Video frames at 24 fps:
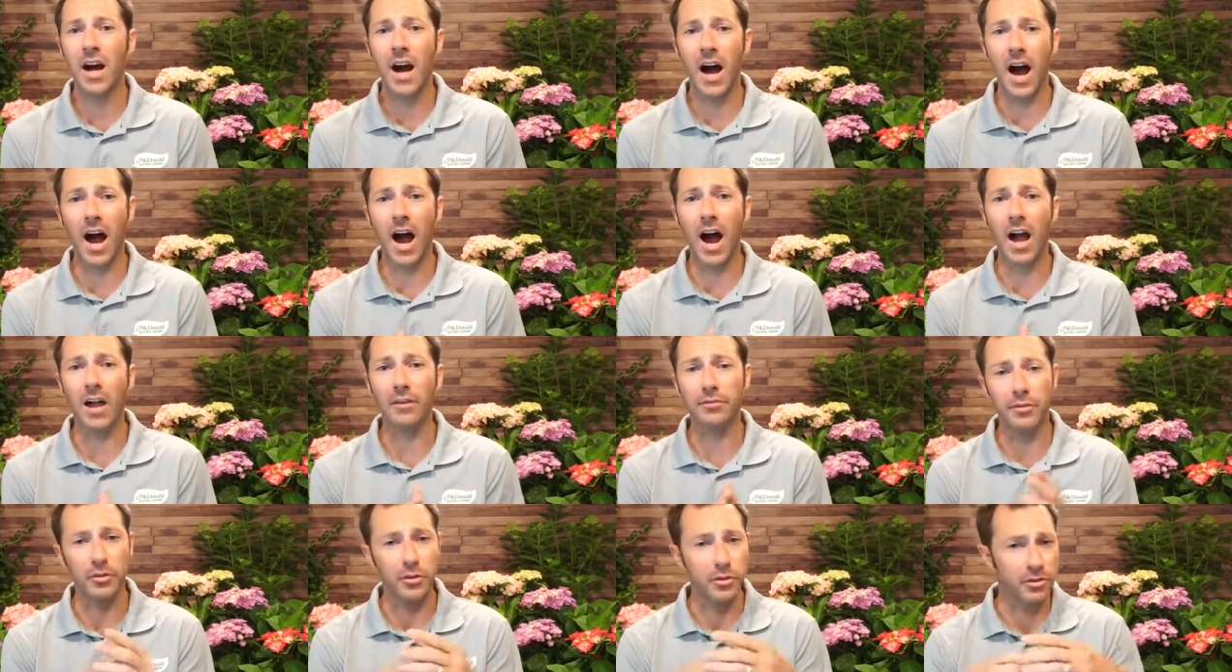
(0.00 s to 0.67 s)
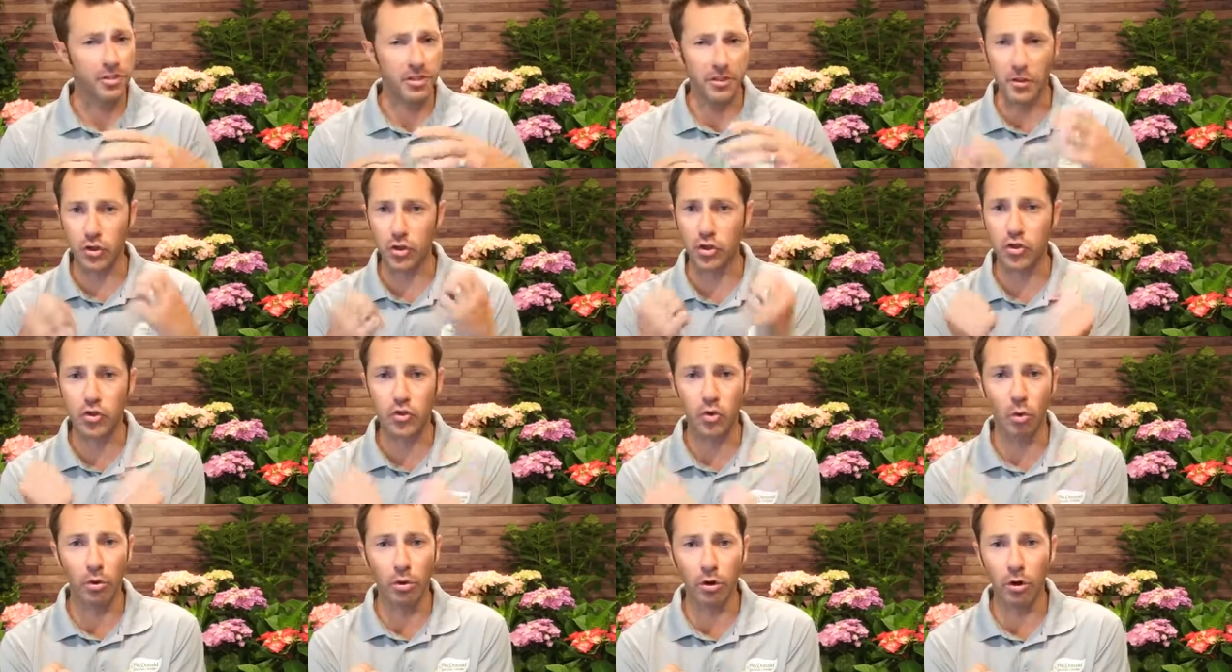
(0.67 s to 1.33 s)
Uh, if you're using the
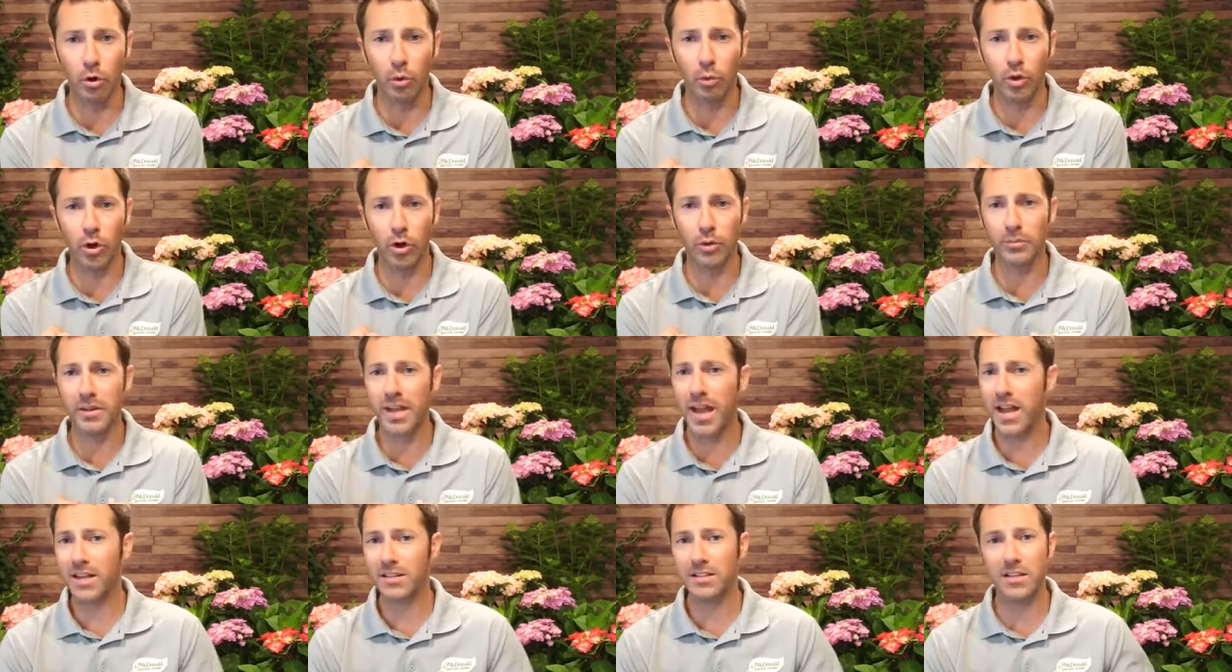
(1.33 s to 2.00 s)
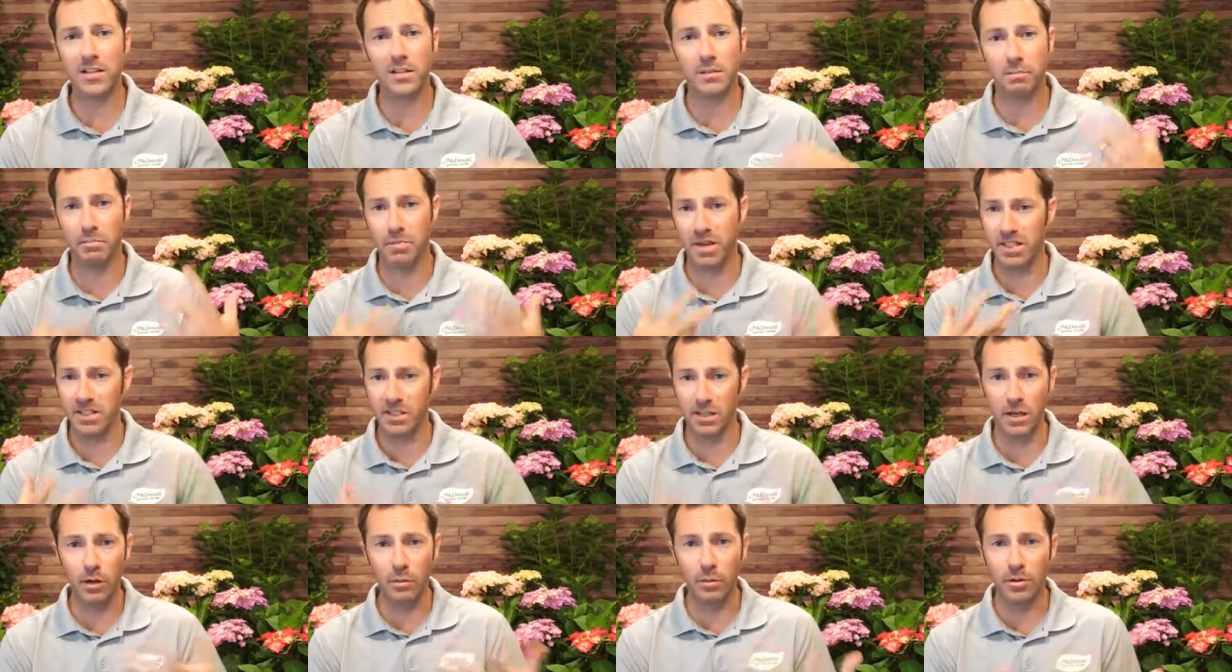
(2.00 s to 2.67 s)
soil worm castings,
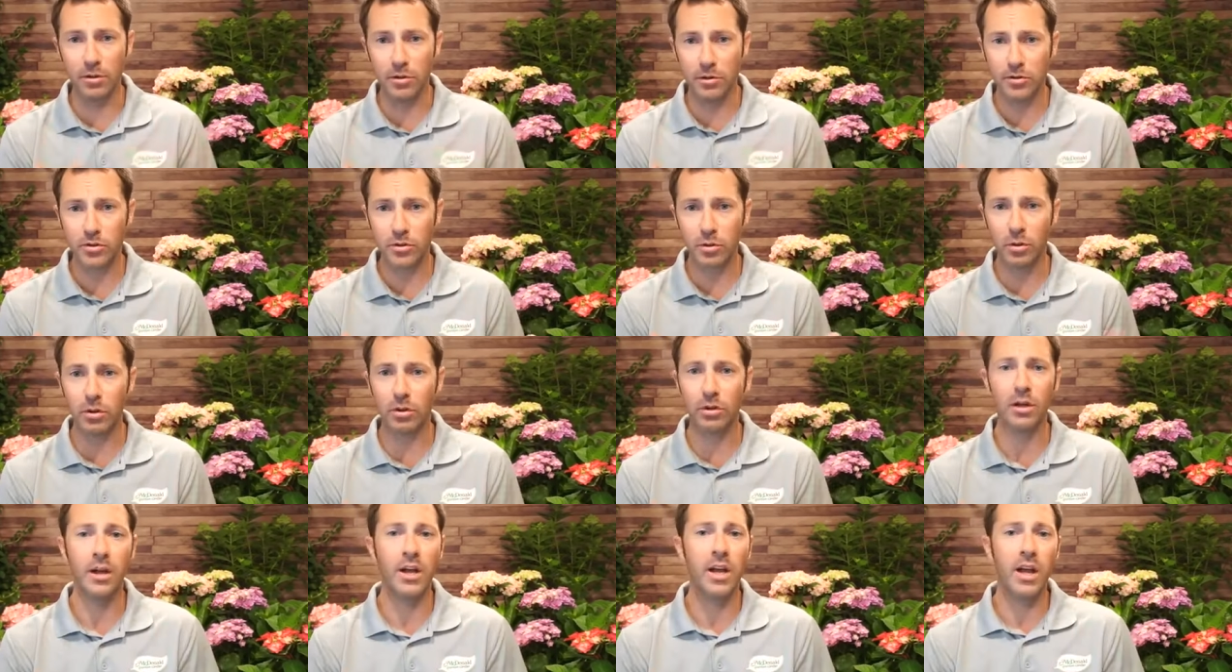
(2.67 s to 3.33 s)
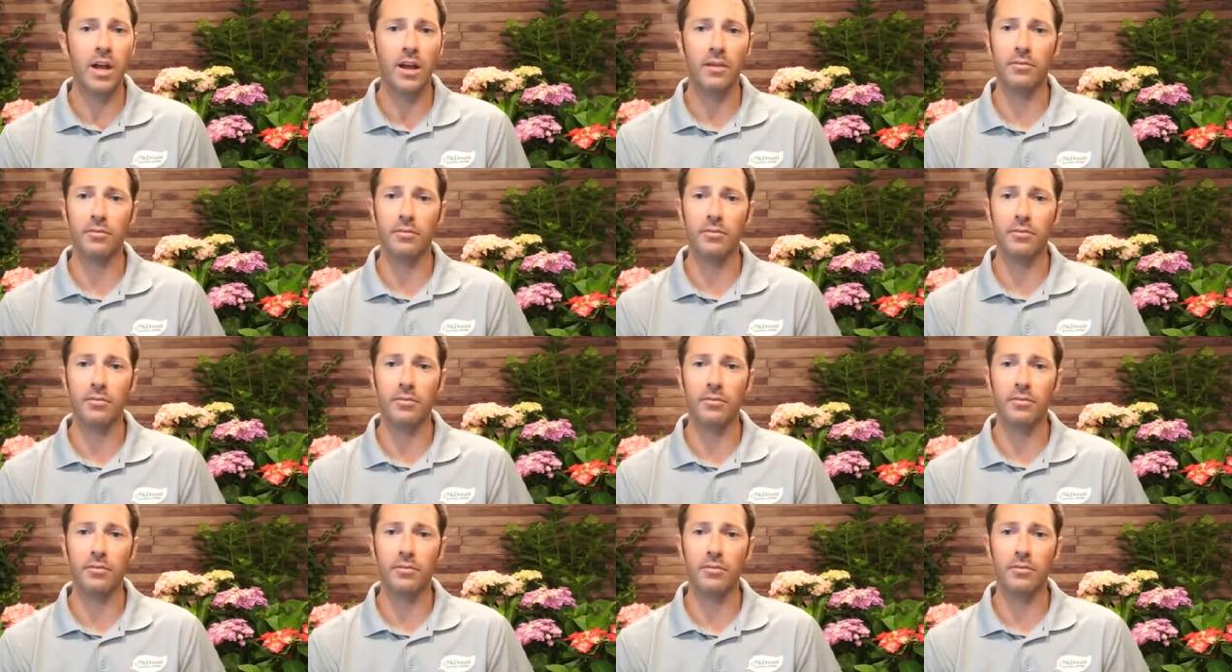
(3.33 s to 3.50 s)
mix it in with your soil.